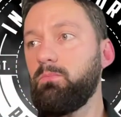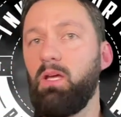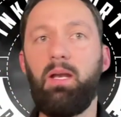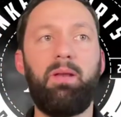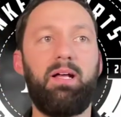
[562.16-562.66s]

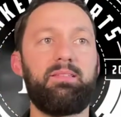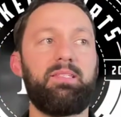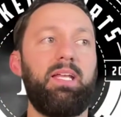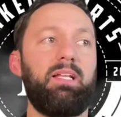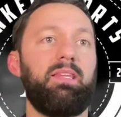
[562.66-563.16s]
And I'm not
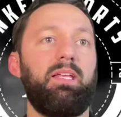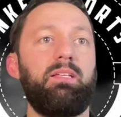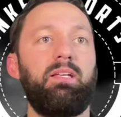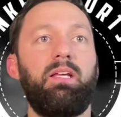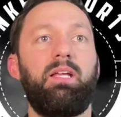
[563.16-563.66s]
saying
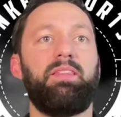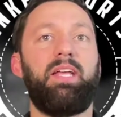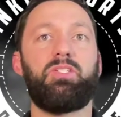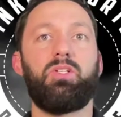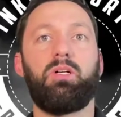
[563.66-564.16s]
that
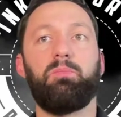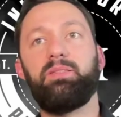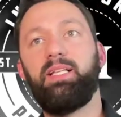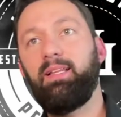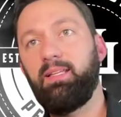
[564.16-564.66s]
that should
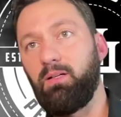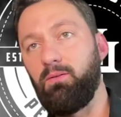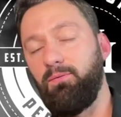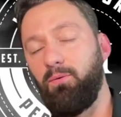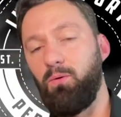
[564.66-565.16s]
completely
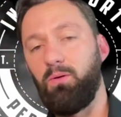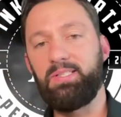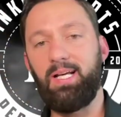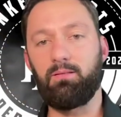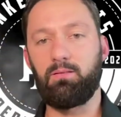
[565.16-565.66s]
influence
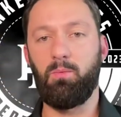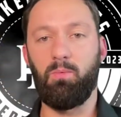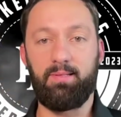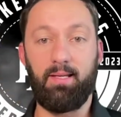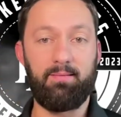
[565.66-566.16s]
how
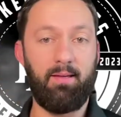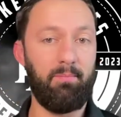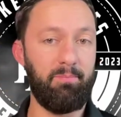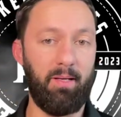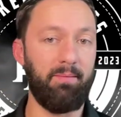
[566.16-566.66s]
someone sets
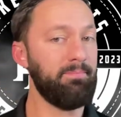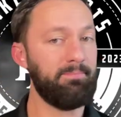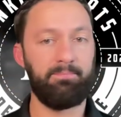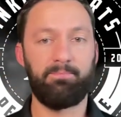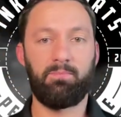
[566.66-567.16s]
up, but
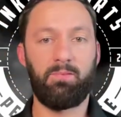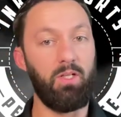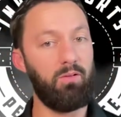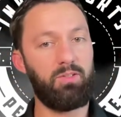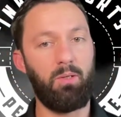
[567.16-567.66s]

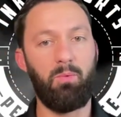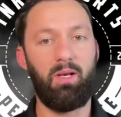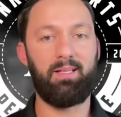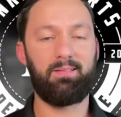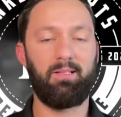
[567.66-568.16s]
if someone
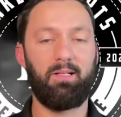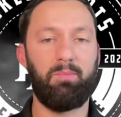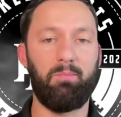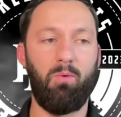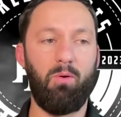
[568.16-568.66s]
has a little
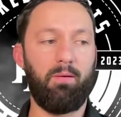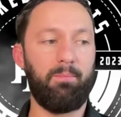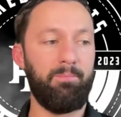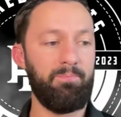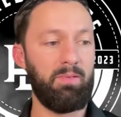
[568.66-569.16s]
bit
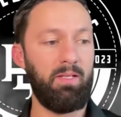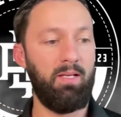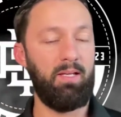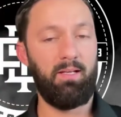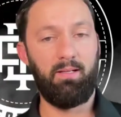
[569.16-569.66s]
more
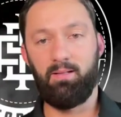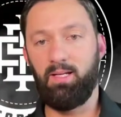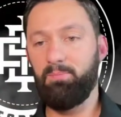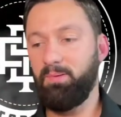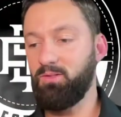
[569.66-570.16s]

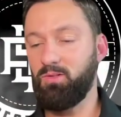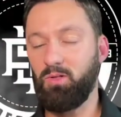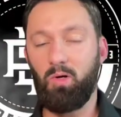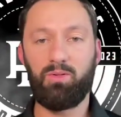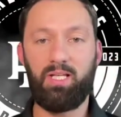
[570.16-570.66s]
hip internal
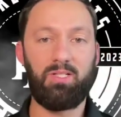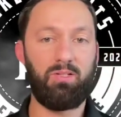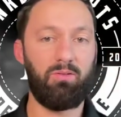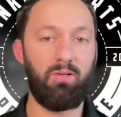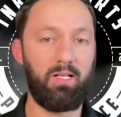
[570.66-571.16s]

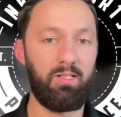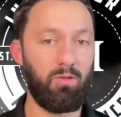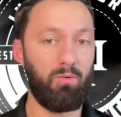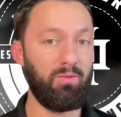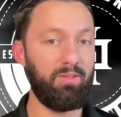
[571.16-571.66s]
rotation or
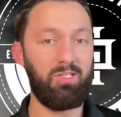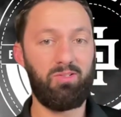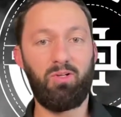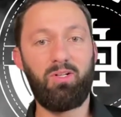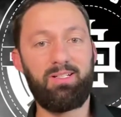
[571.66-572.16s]
external rotation,
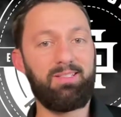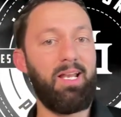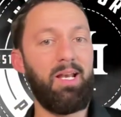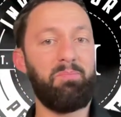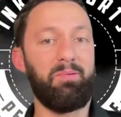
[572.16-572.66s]
they're going to
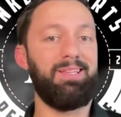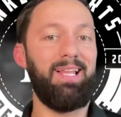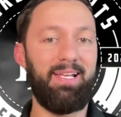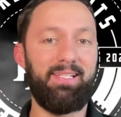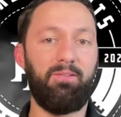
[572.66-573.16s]
set up a
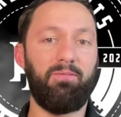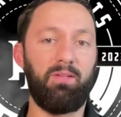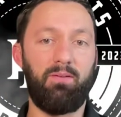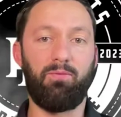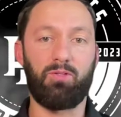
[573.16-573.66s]
lot
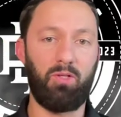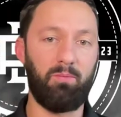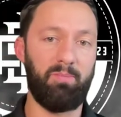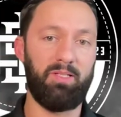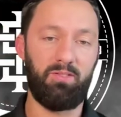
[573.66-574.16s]
differently for
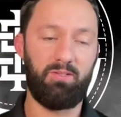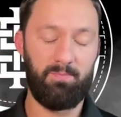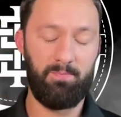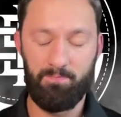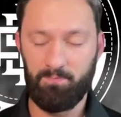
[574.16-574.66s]
certain pitches.
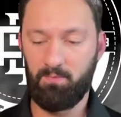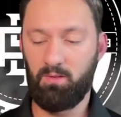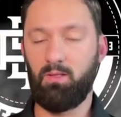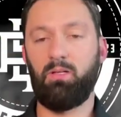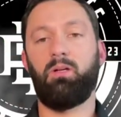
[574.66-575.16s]

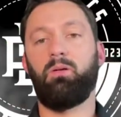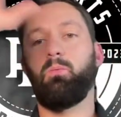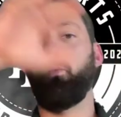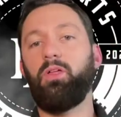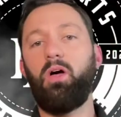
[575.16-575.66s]

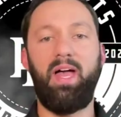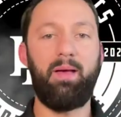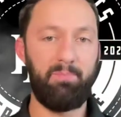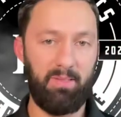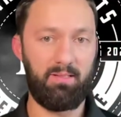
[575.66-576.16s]
With all
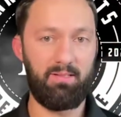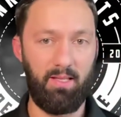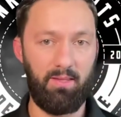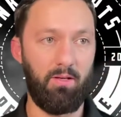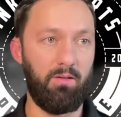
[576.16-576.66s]
that being
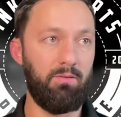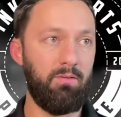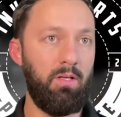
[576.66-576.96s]
said, though,